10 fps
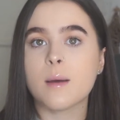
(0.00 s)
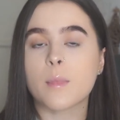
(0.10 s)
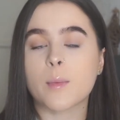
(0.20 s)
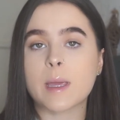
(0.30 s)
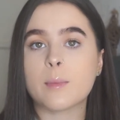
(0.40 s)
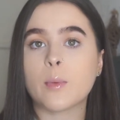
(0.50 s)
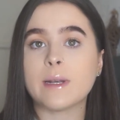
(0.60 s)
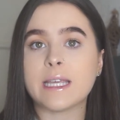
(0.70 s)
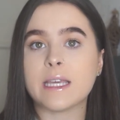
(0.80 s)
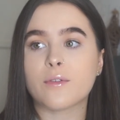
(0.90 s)
but people
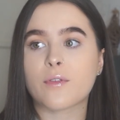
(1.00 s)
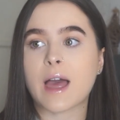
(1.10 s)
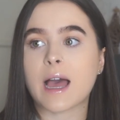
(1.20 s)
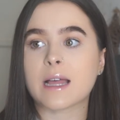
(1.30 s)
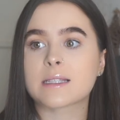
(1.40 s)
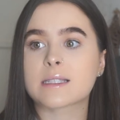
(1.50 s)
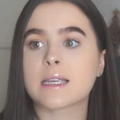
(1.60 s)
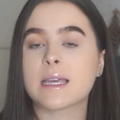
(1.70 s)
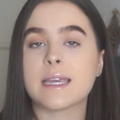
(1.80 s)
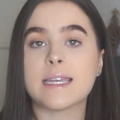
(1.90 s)
believe that
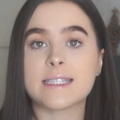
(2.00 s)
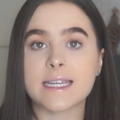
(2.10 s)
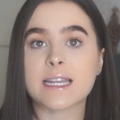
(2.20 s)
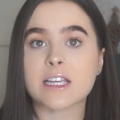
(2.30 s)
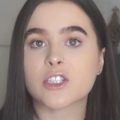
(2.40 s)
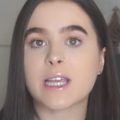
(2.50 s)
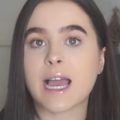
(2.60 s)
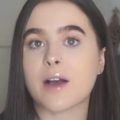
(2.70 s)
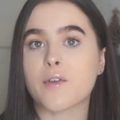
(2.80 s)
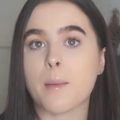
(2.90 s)
he did actually
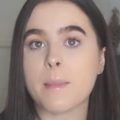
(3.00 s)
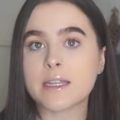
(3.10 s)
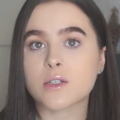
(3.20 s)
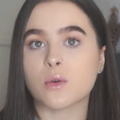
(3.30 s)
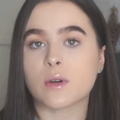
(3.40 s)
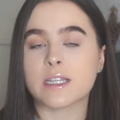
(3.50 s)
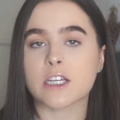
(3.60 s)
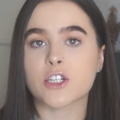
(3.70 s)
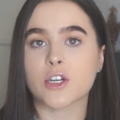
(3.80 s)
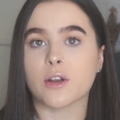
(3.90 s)
have a medical
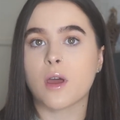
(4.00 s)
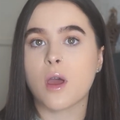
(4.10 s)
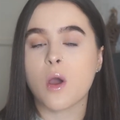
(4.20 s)
condition